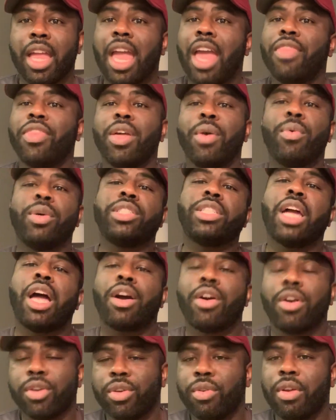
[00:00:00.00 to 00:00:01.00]
And then what
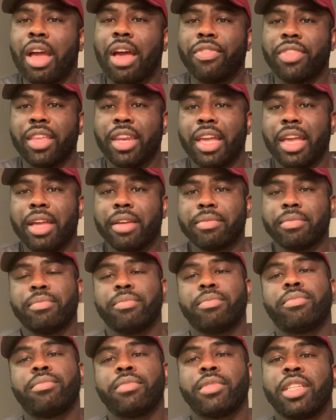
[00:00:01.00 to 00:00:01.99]
y'all gonna do after that?
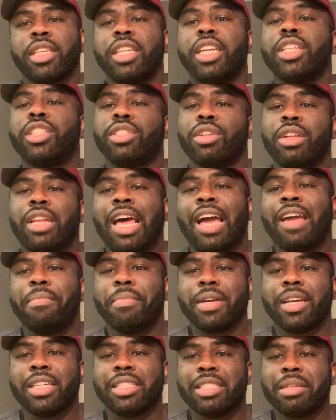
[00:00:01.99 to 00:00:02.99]
Get your life
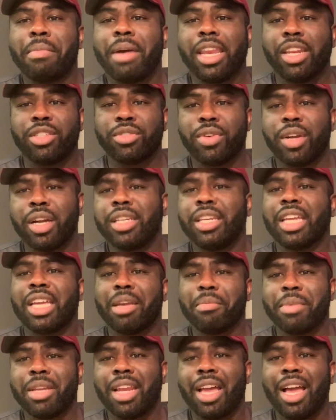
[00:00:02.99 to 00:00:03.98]
because somebody drugged
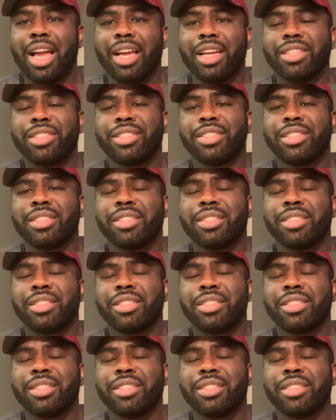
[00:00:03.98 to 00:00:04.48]
Nicki Minaj?